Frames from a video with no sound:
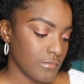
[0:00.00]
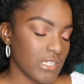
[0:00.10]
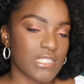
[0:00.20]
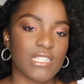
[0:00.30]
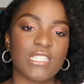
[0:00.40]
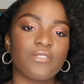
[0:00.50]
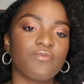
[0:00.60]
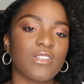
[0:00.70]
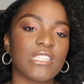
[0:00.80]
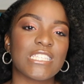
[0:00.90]
It
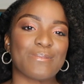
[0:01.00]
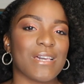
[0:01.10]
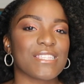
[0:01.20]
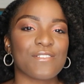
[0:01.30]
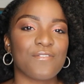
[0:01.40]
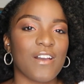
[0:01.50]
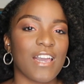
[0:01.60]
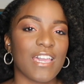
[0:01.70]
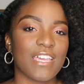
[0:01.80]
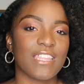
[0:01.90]
doesn't really
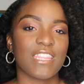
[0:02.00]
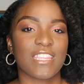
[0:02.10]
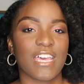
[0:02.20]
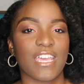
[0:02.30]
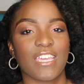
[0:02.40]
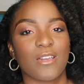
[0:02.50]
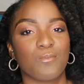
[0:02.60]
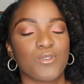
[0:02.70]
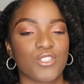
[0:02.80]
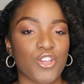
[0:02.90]
specify like
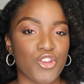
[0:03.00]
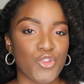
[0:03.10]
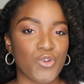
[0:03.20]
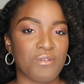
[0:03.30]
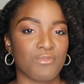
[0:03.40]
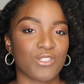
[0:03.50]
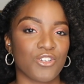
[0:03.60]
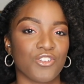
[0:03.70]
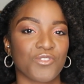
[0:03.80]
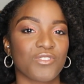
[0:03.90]
paternal and
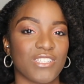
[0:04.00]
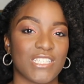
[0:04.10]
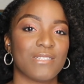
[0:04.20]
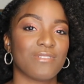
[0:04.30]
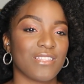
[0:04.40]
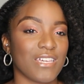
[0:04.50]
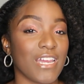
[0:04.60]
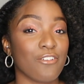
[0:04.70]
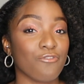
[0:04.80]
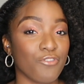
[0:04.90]
maternal, so that's something
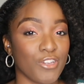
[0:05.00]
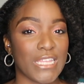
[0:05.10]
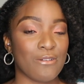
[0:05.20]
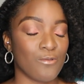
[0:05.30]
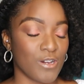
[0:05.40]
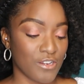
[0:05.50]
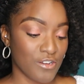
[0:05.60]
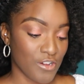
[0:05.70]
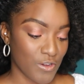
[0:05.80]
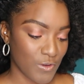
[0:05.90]
that I really want to
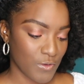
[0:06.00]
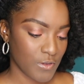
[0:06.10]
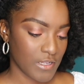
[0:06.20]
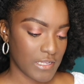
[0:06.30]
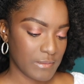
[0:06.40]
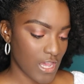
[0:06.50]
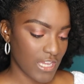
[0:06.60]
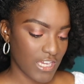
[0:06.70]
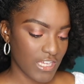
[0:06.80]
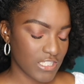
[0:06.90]
know.
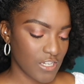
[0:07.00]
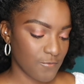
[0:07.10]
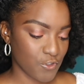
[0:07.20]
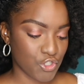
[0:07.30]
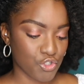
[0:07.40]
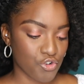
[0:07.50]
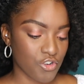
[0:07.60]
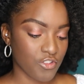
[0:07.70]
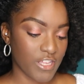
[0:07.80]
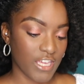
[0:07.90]
I can't say for
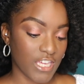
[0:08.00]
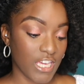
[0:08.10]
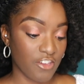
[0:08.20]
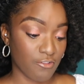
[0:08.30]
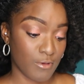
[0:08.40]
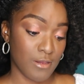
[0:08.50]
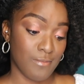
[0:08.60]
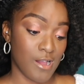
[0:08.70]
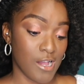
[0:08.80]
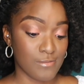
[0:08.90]
sure like if my
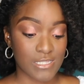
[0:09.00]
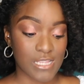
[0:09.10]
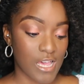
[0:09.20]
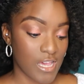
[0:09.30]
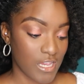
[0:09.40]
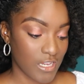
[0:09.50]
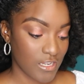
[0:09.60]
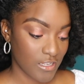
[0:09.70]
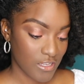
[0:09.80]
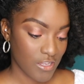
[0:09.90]
mom's
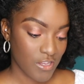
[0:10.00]
side